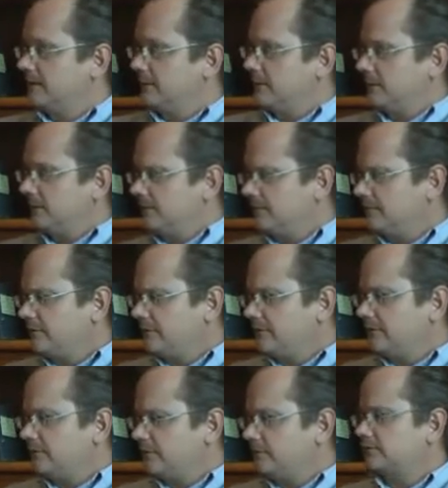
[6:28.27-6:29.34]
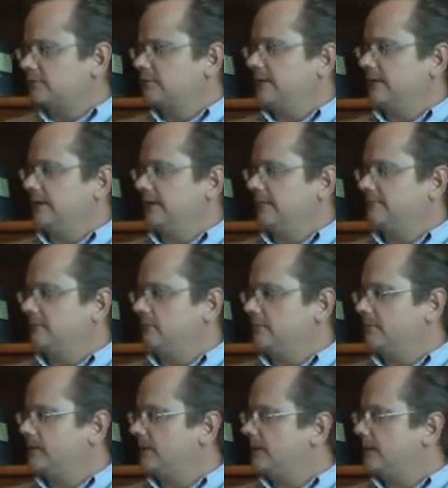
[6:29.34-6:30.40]
but also in the social way of
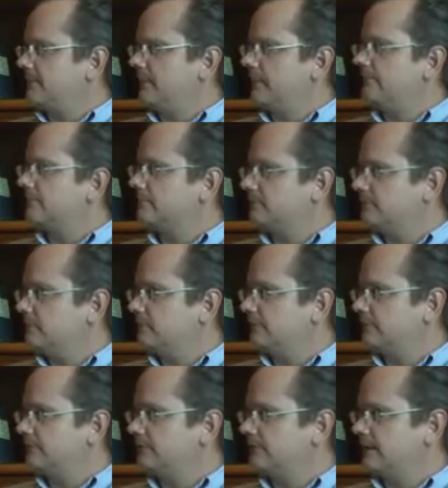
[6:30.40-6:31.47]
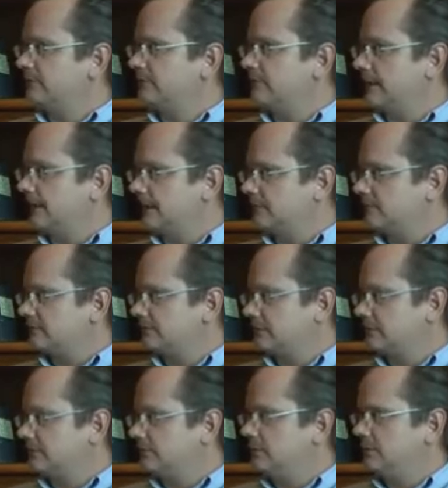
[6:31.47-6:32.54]
opening up opportunities for interaction and
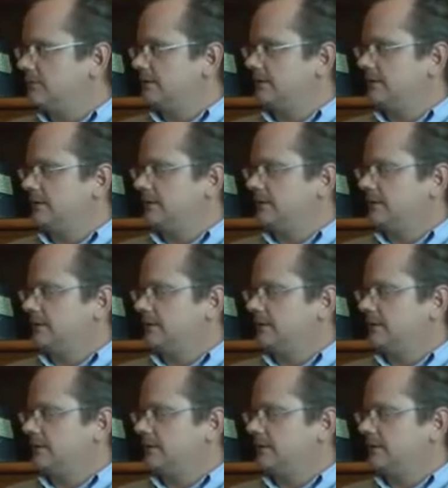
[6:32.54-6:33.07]
community